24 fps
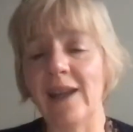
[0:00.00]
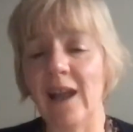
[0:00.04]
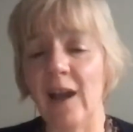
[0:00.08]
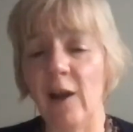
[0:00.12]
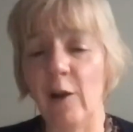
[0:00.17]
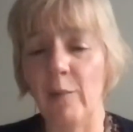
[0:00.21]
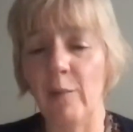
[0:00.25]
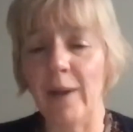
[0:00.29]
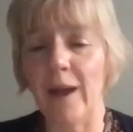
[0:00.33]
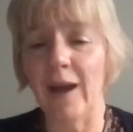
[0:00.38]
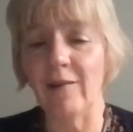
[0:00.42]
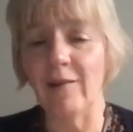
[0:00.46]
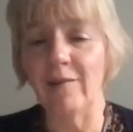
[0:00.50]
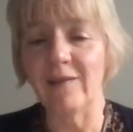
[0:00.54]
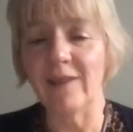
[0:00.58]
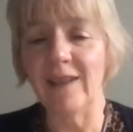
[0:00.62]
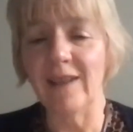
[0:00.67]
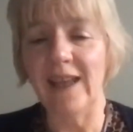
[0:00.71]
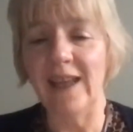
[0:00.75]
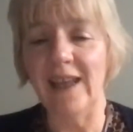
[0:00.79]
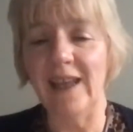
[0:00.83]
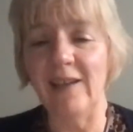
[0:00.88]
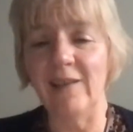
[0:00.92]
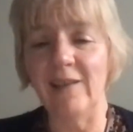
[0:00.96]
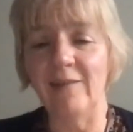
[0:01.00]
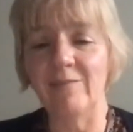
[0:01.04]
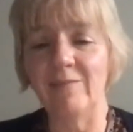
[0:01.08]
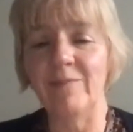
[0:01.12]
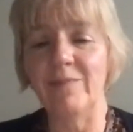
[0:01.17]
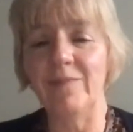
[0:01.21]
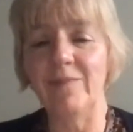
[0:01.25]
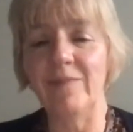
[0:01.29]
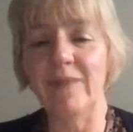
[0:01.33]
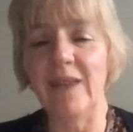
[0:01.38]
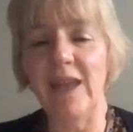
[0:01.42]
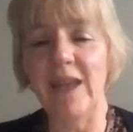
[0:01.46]
now about the
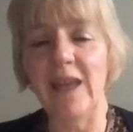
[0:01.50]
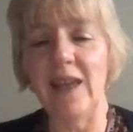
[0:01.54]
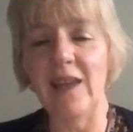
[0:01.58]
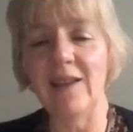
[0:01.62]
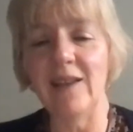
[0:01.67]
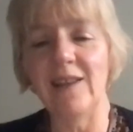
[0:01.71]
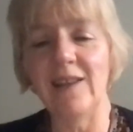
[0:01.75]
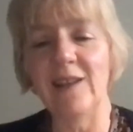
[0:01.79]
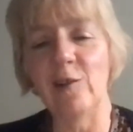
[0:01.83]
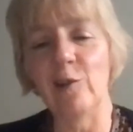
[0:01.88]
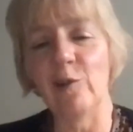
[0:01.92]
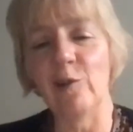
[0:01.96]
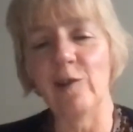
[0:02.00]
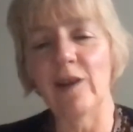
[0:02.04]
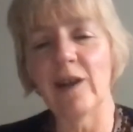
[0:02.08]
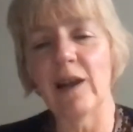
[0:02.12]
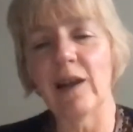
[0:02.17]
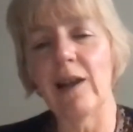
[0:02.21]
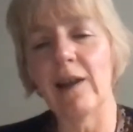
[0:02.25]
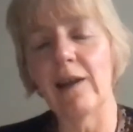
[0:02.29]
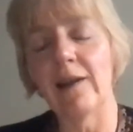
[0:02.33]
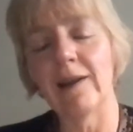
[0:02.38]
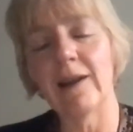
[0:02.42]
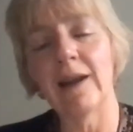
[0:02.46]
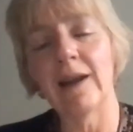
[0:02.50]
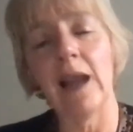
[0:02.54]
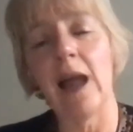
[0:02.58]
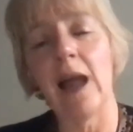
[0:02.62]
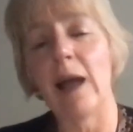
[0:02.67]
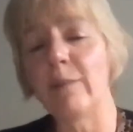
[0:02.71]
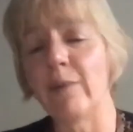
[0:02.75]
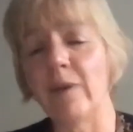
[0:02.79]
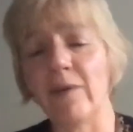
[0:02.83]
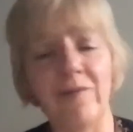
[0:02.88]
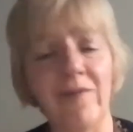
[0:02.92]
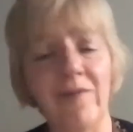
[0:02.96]
you know the cl-
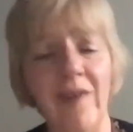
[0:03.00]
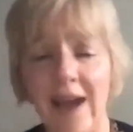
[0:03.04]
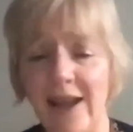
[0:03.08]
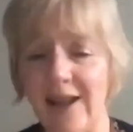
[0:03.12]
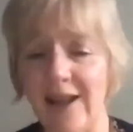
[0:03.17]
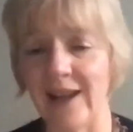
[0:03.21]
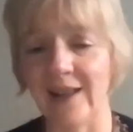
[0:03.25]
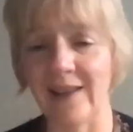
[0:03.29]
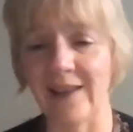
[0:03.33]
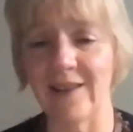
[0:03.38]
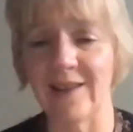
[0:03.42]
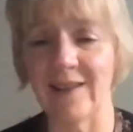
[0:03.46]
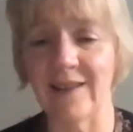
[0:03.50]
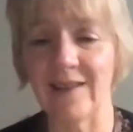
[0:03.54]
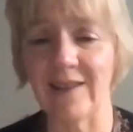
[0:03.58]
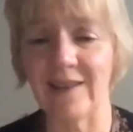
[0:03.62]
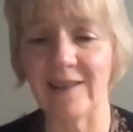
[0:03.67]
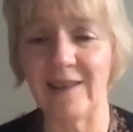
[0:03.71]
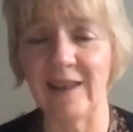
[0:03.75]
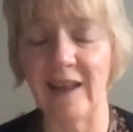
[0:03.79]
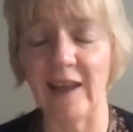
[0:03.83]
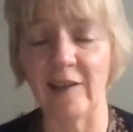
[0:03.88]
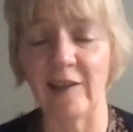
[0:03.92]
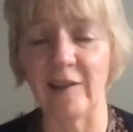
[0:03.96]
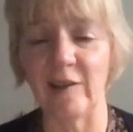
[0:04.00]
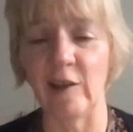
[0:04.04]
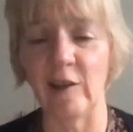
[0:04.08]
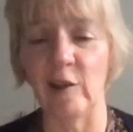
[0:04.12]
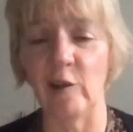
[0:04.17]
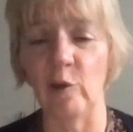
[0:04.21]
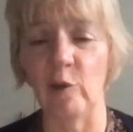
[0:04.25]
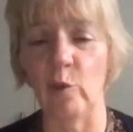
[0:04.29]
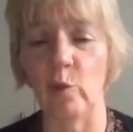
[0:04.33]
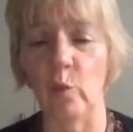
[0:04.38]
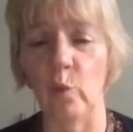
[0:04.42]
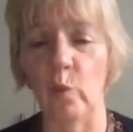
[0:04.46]
climate finance that
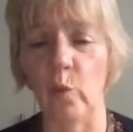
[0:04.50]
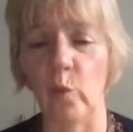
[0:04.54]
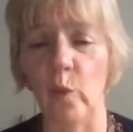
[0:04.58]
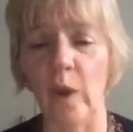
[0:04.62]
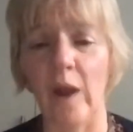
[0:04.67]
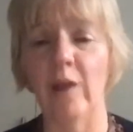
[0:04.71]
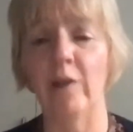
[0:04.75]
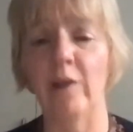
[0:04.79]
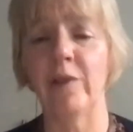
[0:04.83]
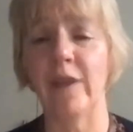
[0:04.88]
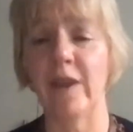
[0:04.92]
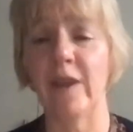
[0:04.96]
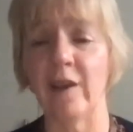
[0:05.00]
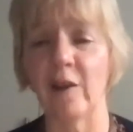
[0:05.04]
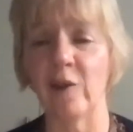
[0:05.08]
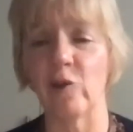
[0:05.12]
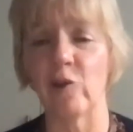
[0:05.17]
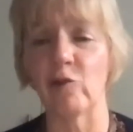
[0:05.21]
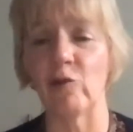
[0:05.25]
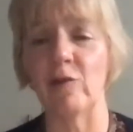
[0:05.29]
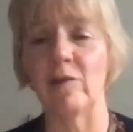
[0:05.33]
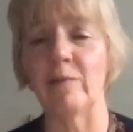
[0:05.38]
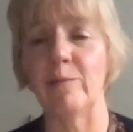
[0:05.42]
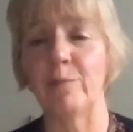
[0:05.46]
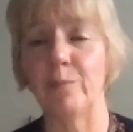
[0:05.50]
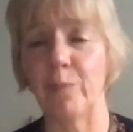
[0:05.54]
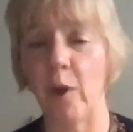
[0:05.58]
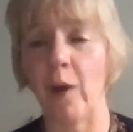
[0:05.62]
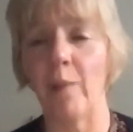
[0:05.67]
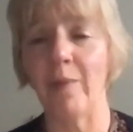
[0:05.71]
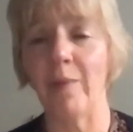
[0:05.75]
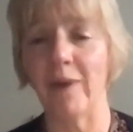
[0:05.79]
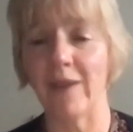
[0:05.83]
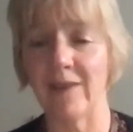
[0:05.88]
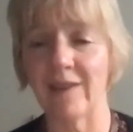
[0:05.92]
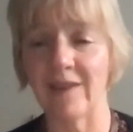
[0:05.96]
the wealthy countries
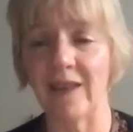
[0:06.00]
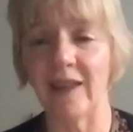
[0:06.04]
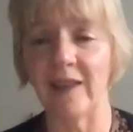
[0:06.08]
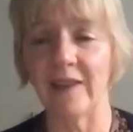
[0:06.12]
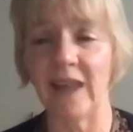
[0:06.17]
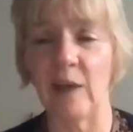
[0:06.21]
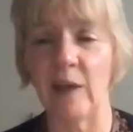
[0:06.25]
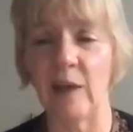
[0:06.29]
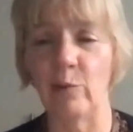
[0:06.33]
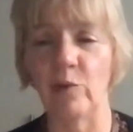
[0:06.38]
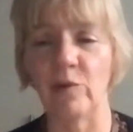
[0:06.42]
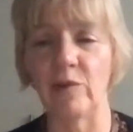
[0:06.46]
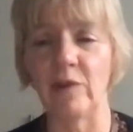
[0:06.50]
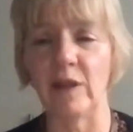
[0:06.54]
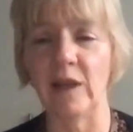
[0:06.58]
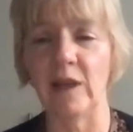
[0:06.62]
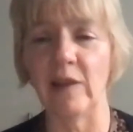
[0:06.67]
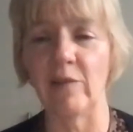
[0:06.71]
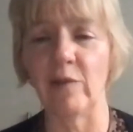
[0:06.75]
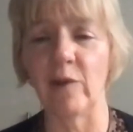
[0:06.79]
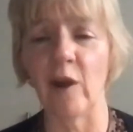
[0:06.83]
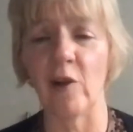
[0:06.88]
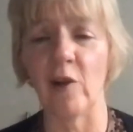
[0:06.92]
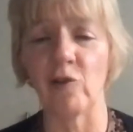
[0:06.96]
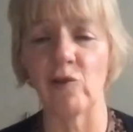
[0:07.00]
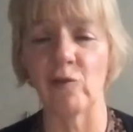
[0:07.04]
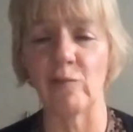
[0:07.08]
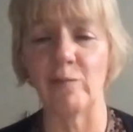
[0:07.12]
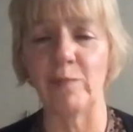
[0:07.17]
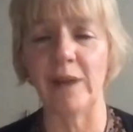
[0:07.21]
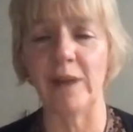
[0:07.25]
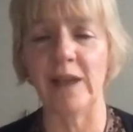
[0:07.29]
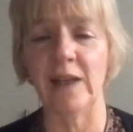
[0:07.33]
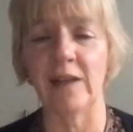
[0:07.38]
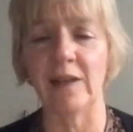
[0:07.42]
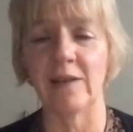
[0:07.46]
promised that they would deliver 100
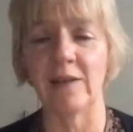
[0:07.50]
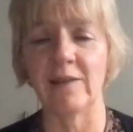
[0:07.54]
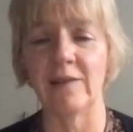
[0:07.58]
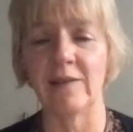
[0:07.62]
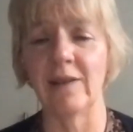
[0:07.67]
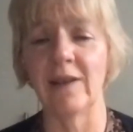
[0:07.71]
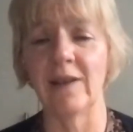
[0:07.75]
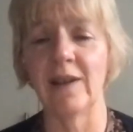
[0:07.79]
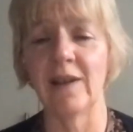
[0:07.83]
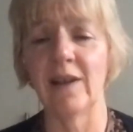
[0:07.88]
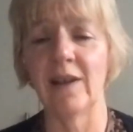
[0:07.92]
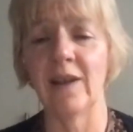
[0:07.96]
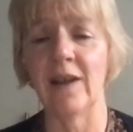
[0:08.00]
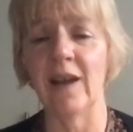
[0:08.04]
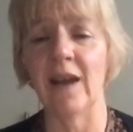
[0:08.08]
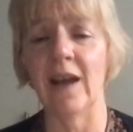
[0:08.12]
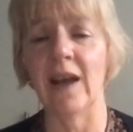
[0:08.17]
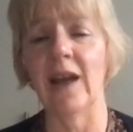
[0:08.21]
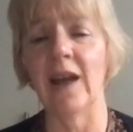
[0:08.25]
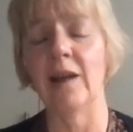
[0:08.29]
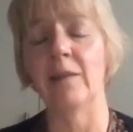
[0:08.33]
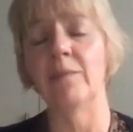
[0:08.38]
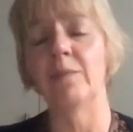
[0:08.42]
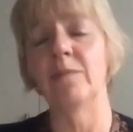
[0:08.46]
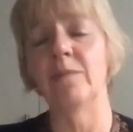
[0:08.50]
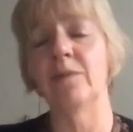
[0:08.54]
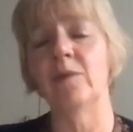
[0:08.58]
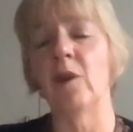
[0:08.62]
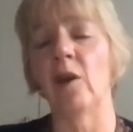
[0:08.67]
billion um,